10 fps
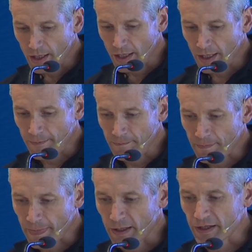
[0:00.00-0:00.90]
Um,
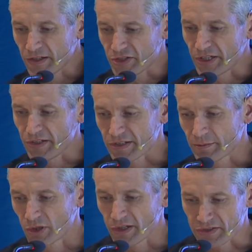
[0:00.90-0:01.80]
I'm going to show you some
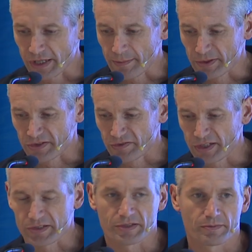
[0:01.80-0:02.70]
more examples of
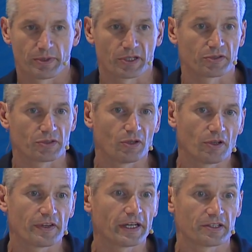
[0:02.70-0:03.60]
this because all
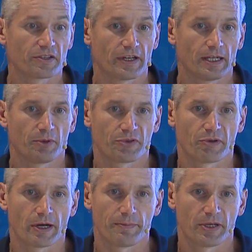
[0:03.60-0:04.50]
of that is available
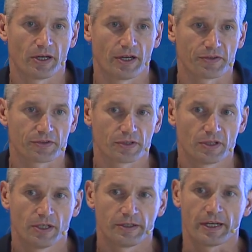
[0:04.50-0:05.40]
through APIs.
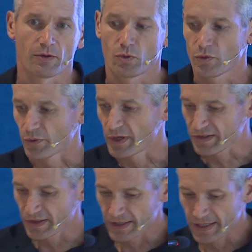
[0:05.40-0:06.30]
Now, the
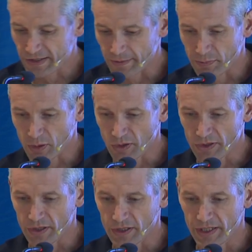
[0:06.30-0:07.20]
reason that that's
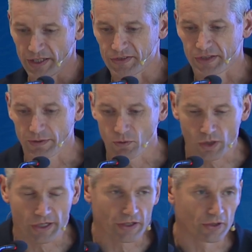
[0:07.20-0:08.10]
important is that
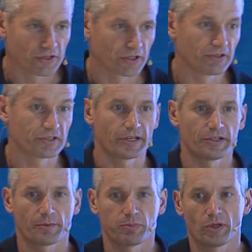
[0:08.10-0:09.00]
what I could do is I
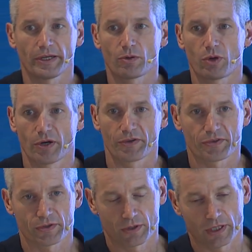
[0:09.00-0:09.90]
could deploy
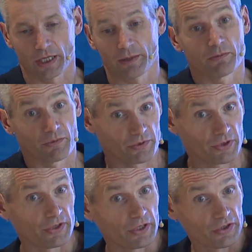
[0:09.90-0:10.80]
QoS um,
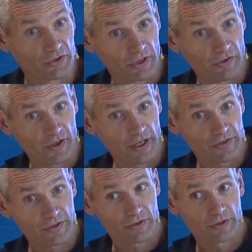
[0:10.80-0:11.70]
through the user
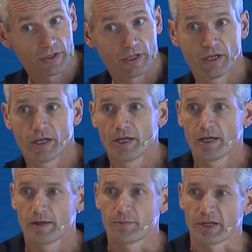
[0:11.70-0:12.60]
interface,
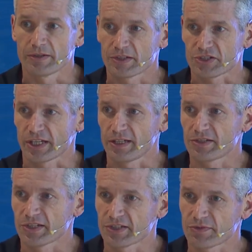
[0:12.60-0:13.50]
but the
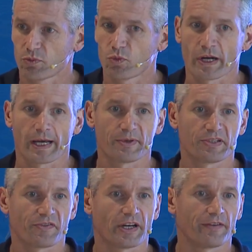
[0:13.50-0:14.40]
challenge is what happens
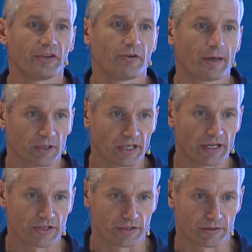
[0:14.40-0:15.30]
if I have a new
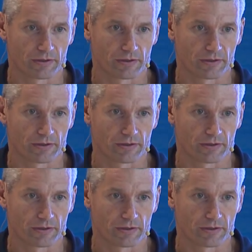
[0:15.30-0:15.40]
application?